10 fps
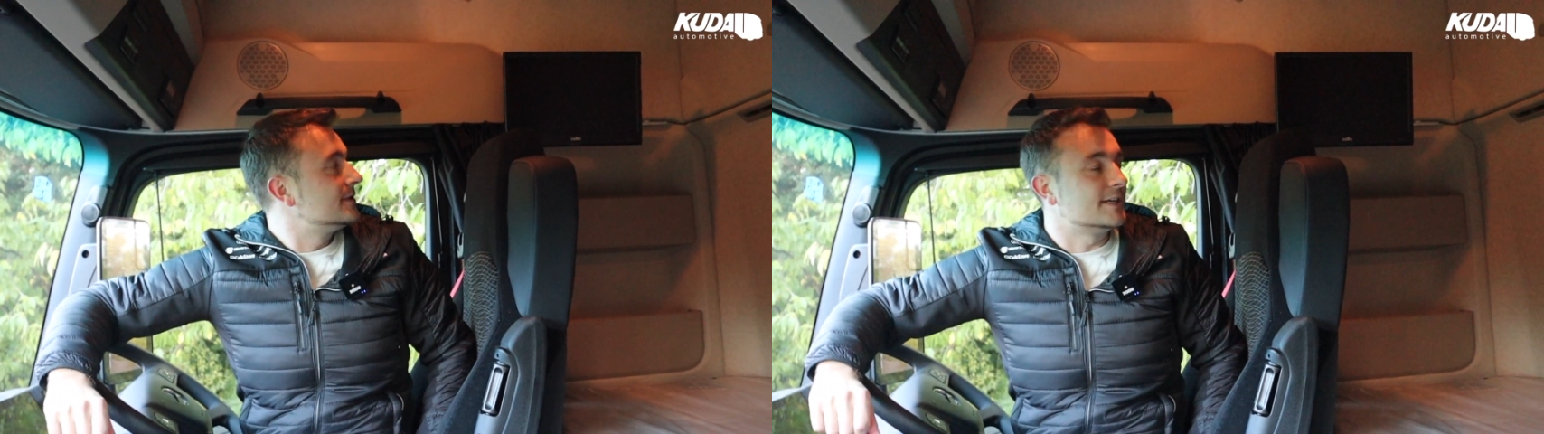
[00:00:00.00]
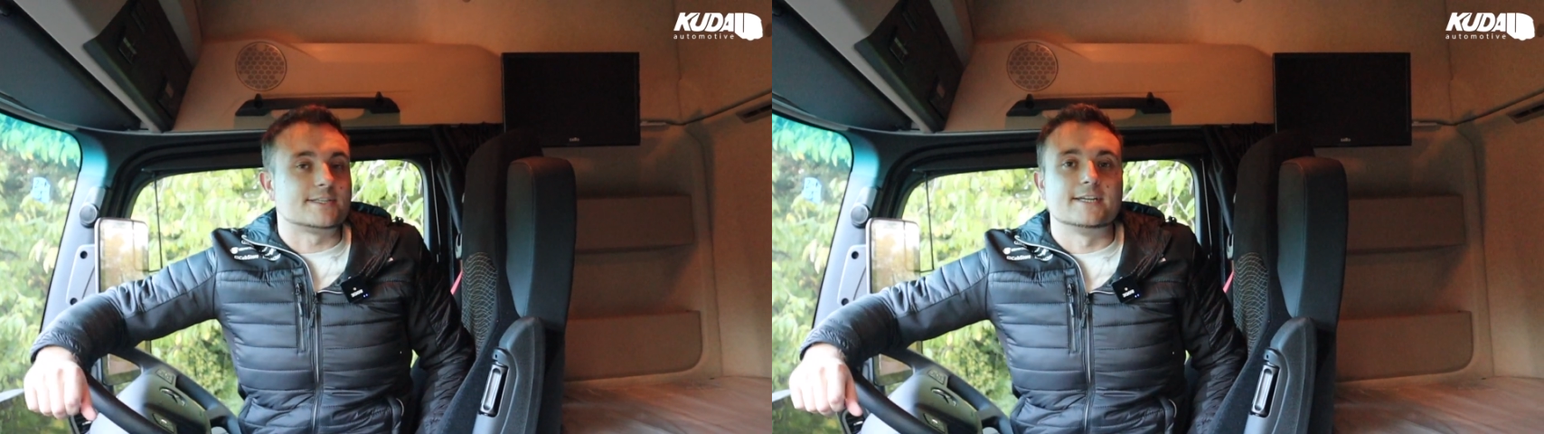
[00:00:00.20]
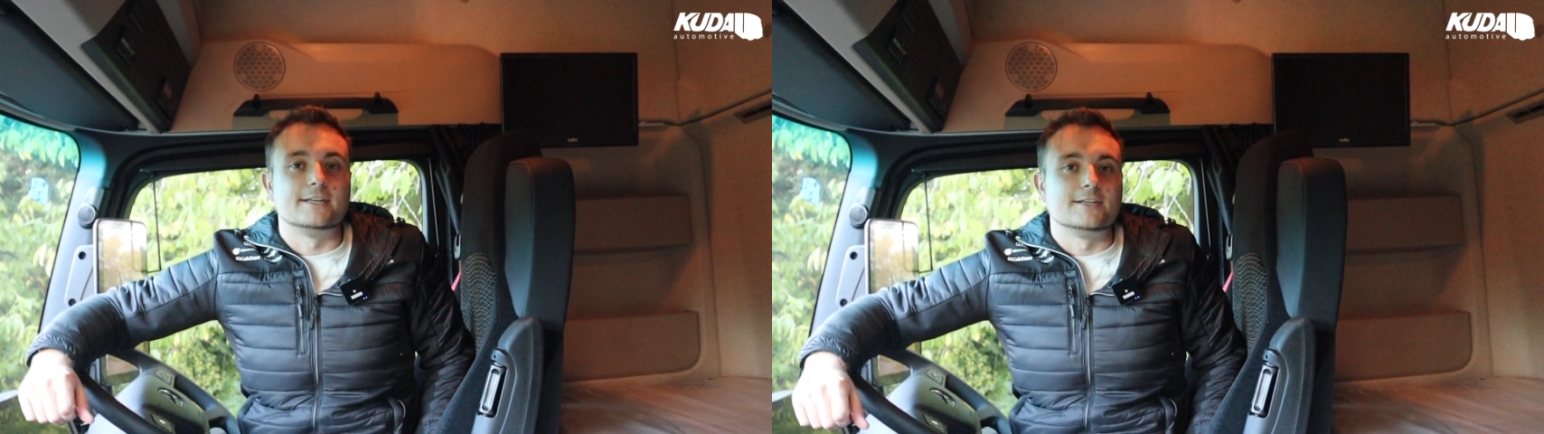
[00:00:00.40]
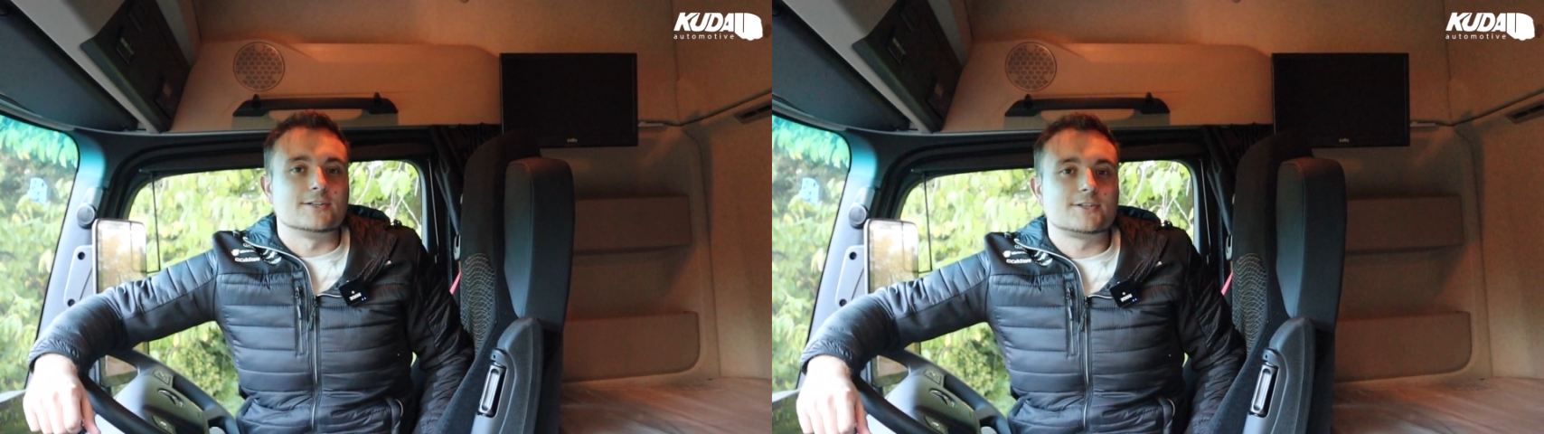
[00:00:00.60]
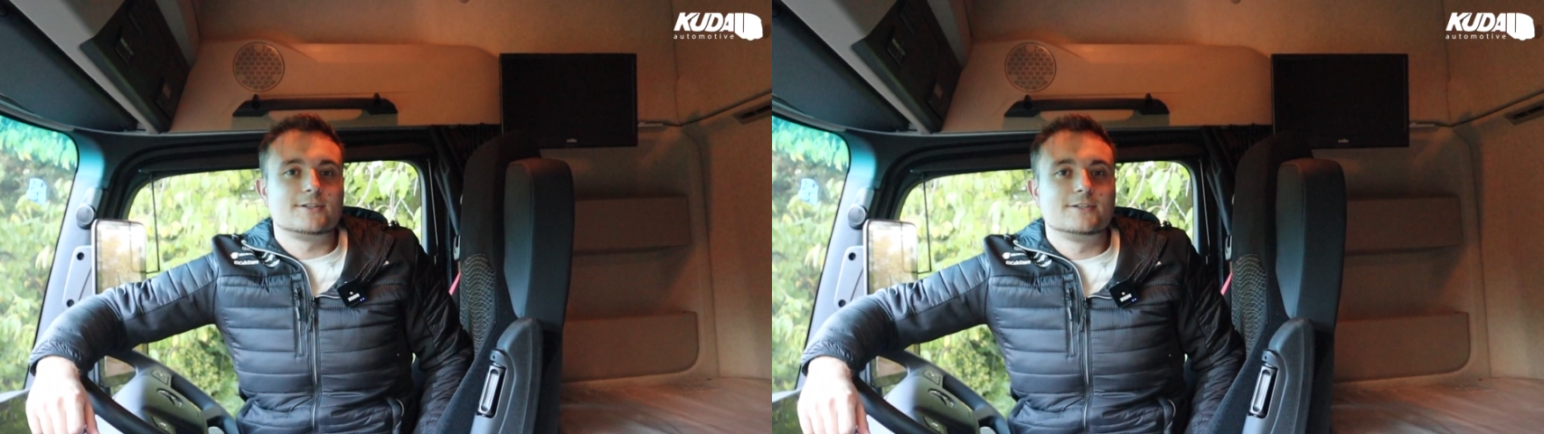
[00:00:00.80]

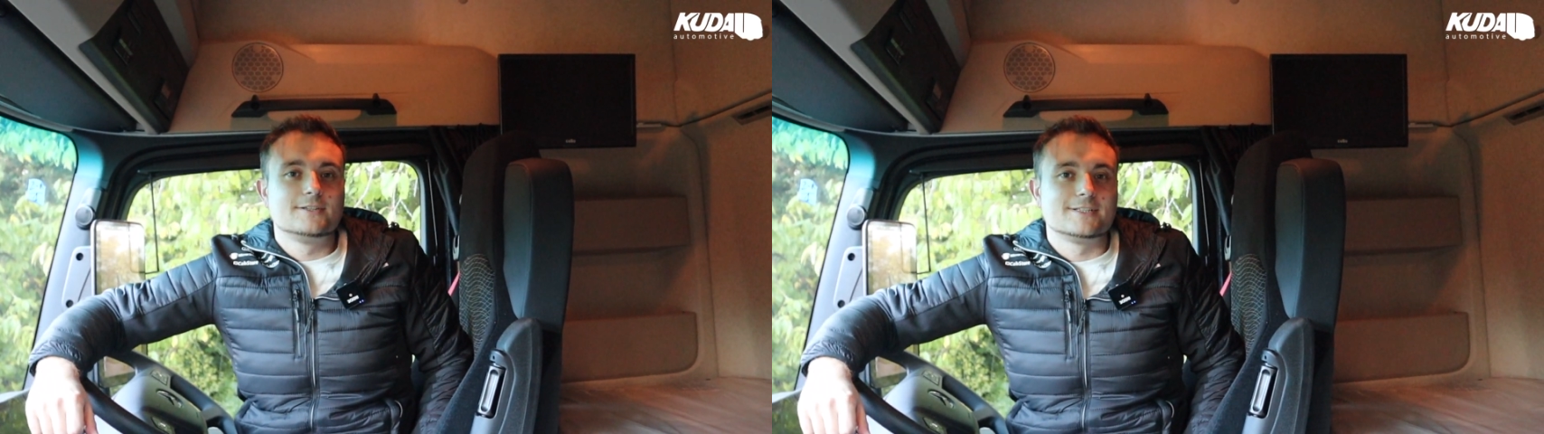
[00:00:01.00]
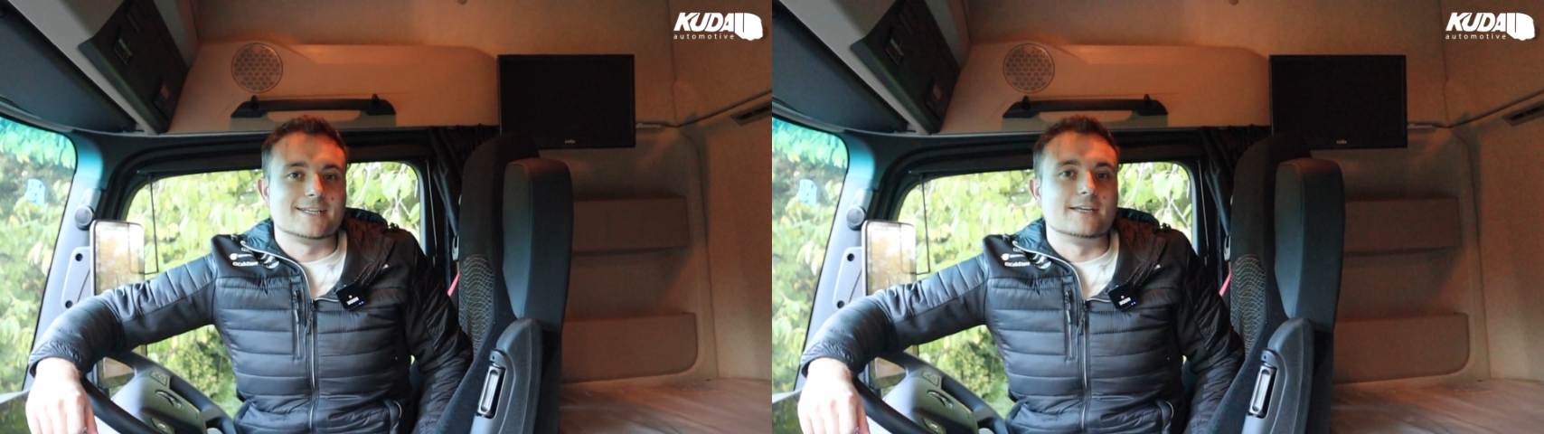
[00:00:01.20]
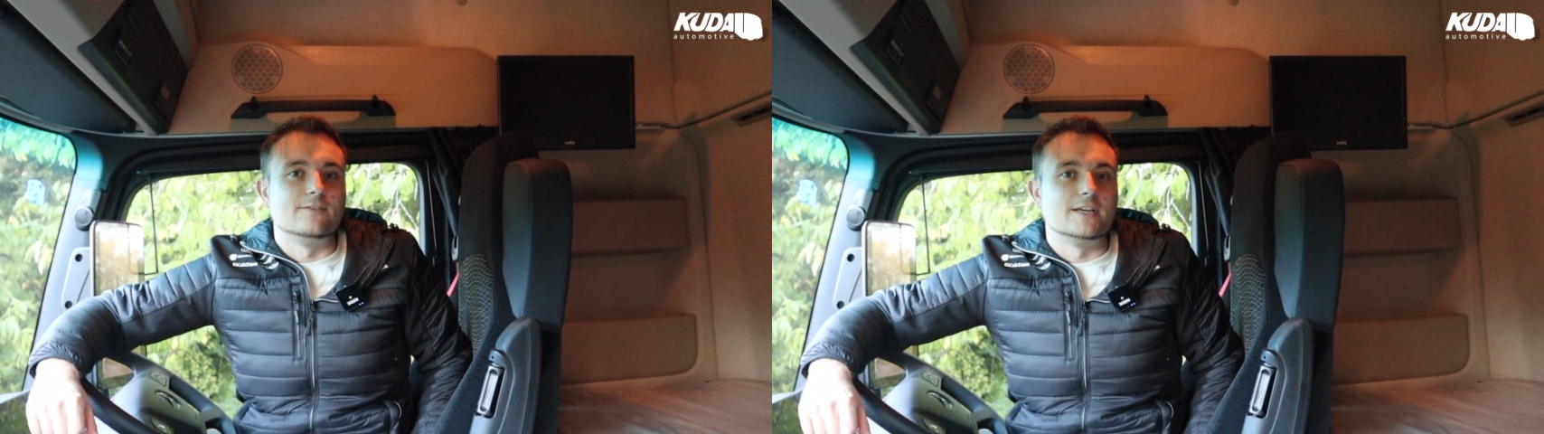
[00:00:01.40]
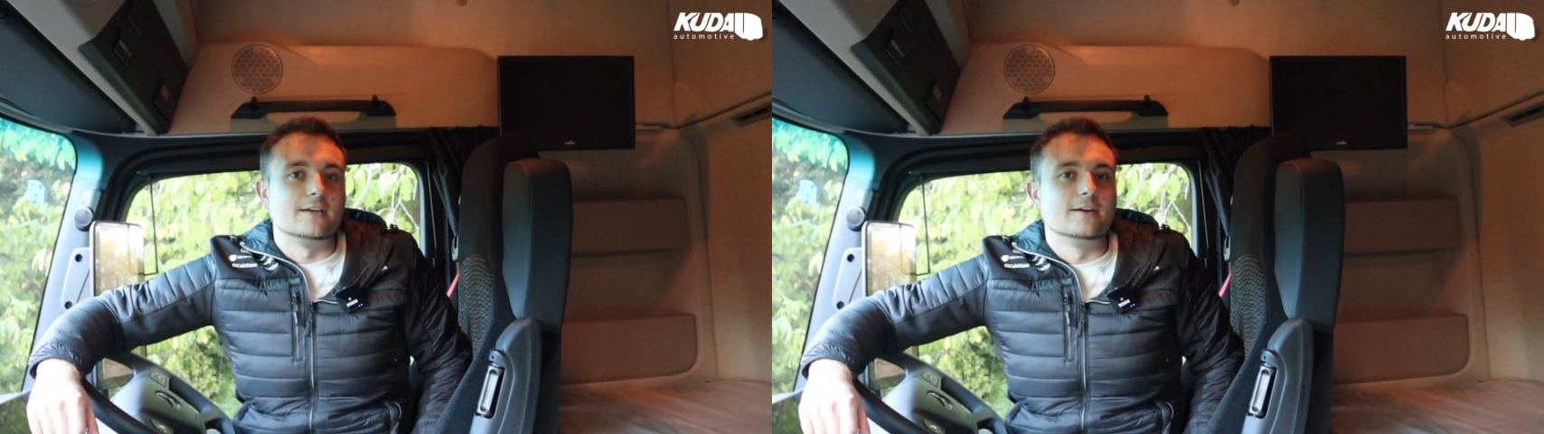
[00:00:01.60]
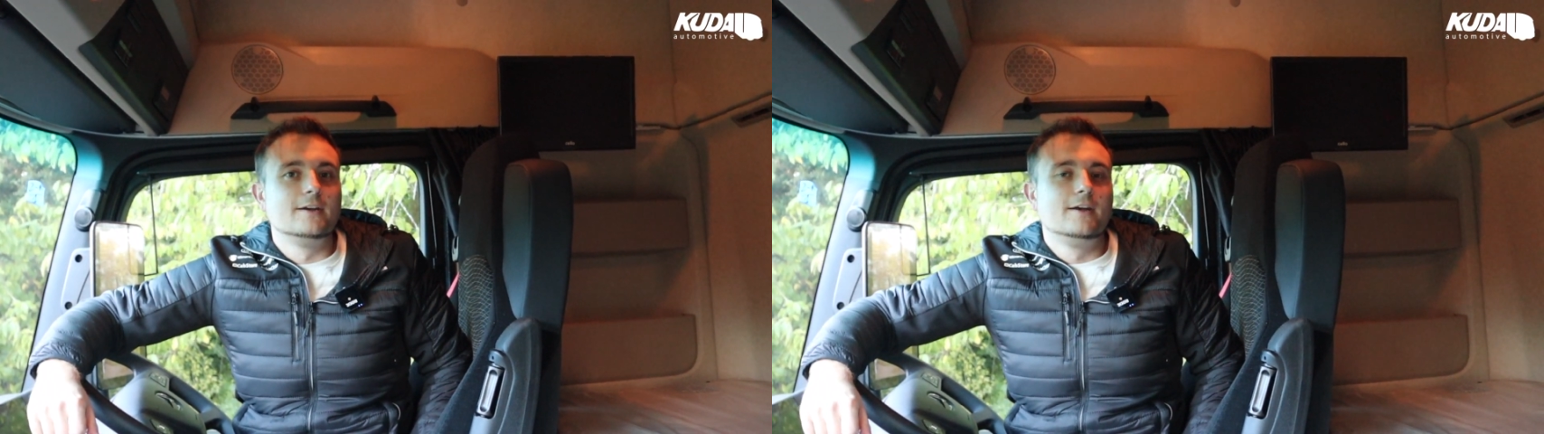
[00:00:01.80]
16-inch TV.